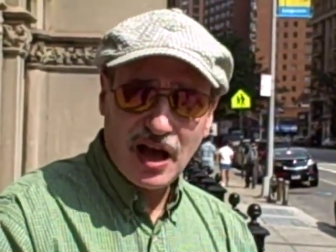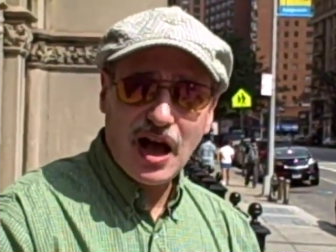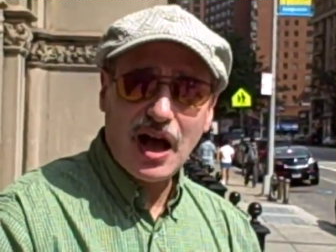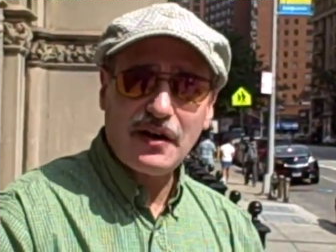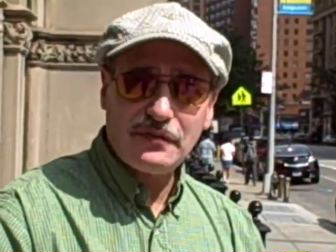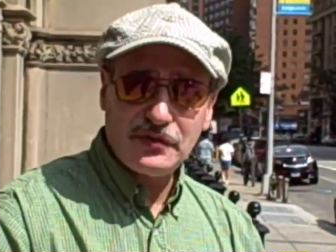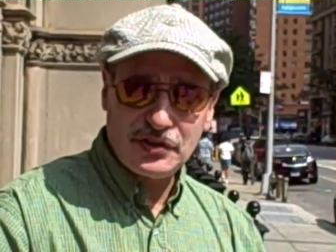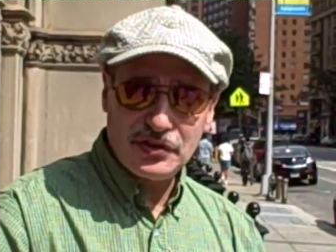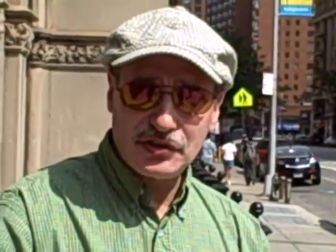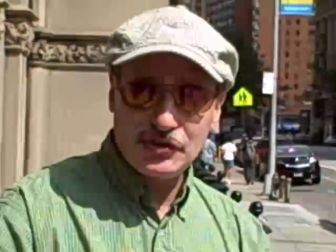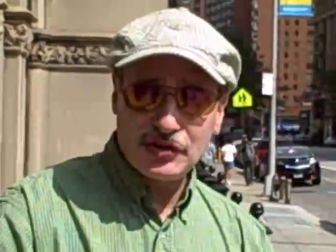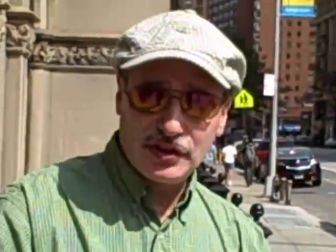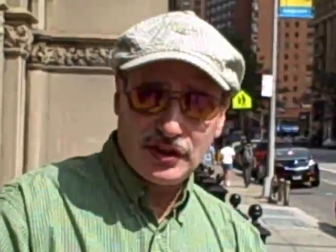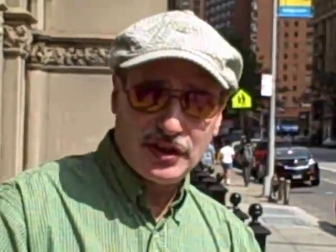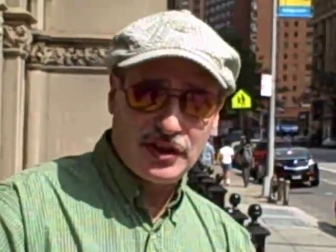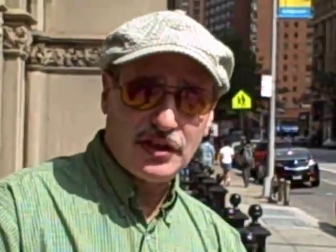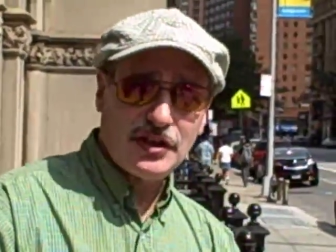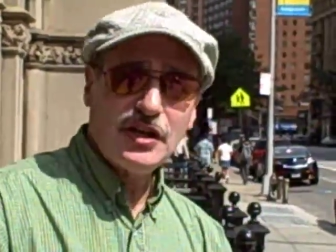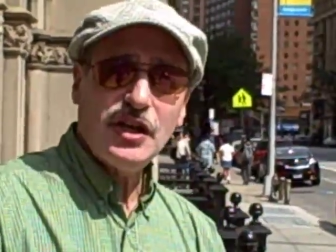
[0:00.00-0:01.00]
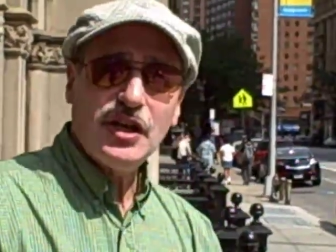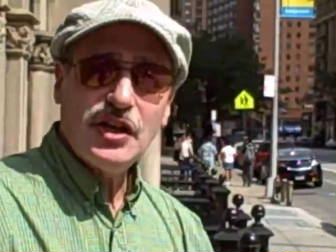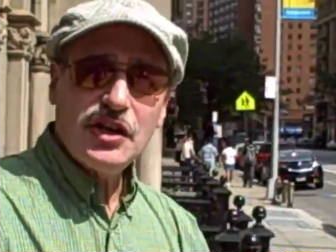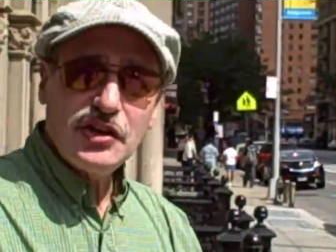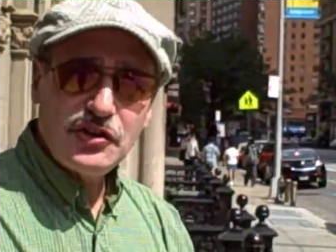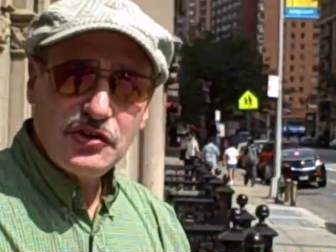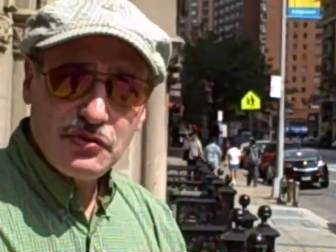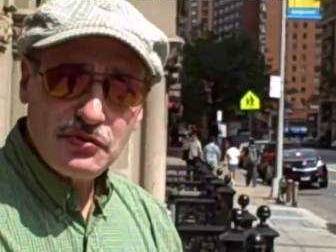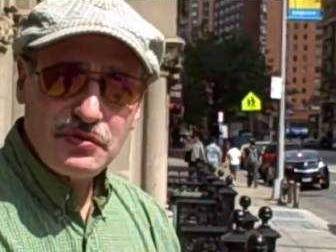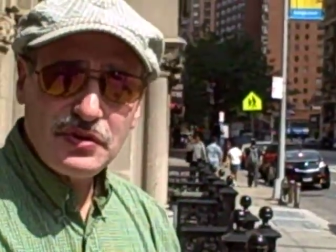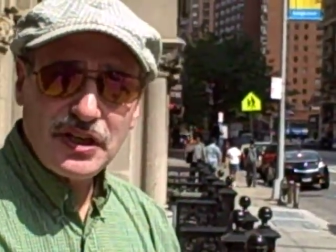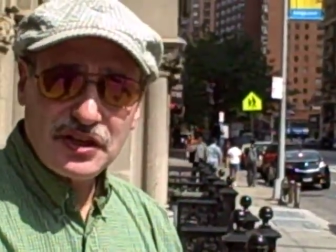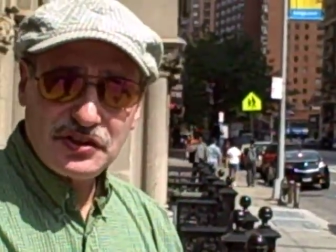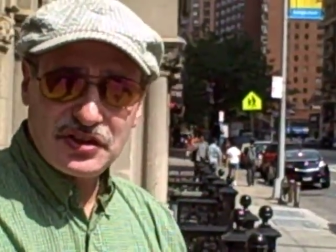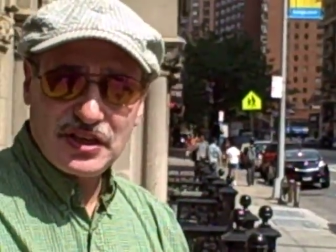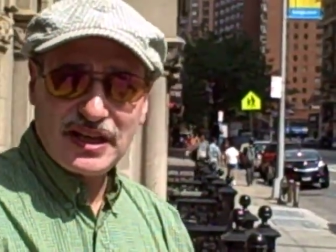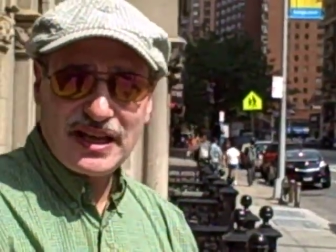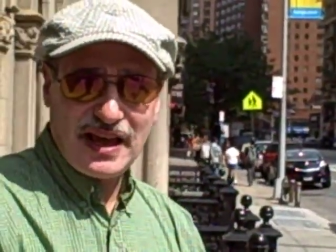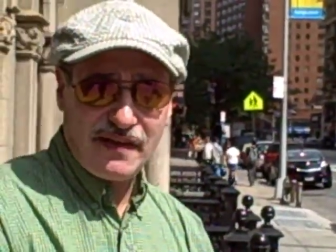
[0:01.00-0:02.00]
obviously you
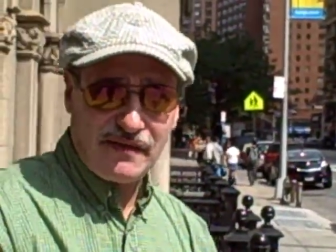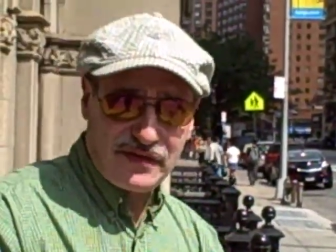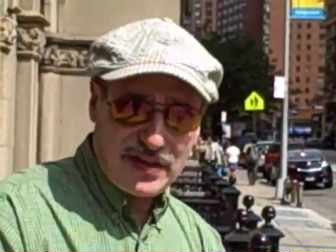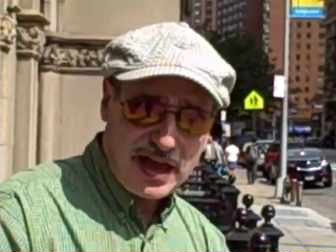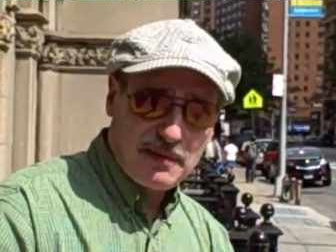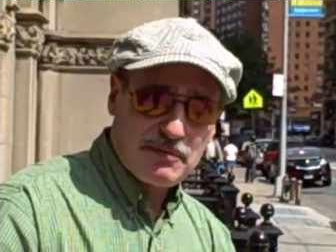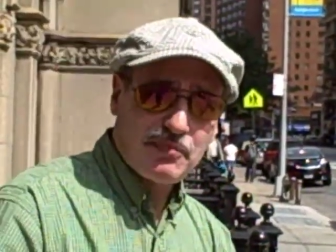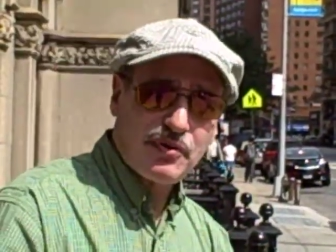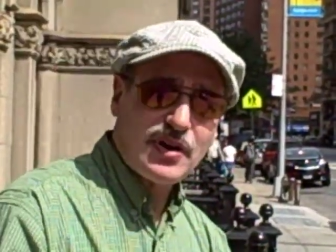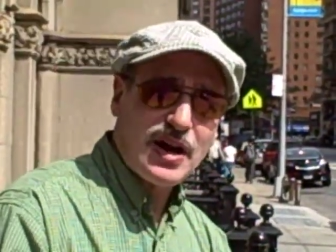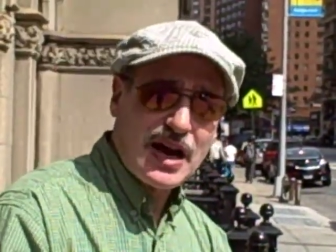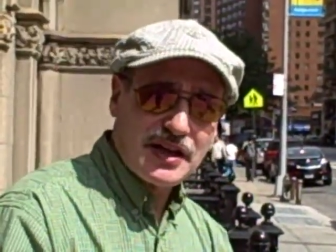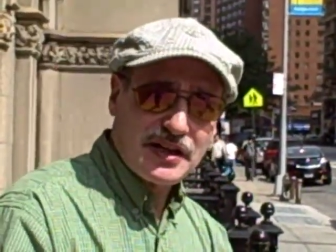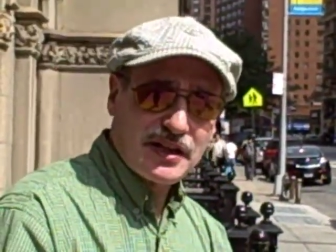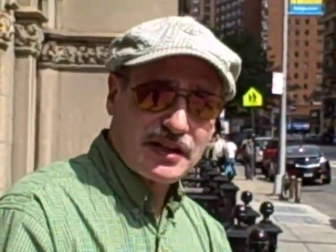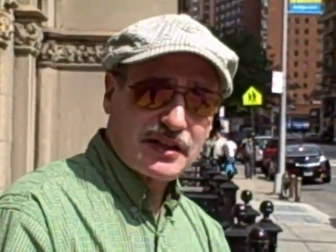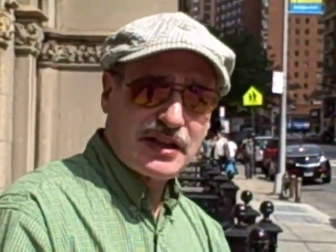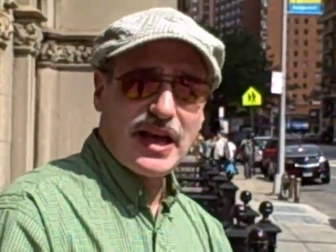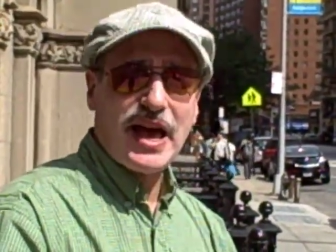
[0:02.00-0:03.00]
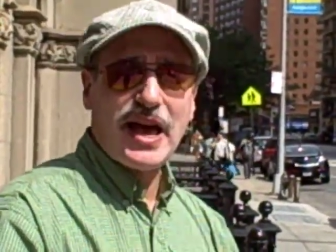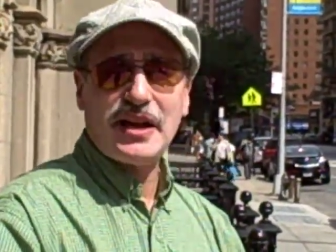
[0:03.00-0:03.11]
need to get that product